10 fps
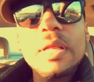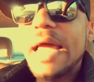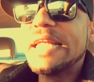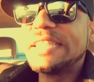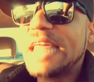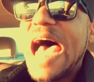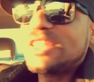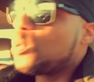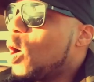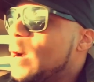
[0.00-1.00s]
Like, if
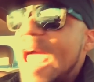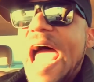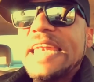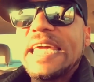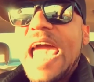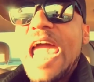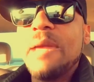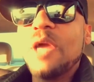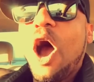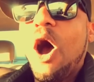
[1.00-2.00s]
that's where we at in the
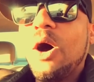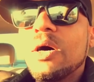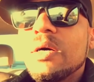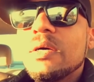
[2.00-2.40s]
game, y'all,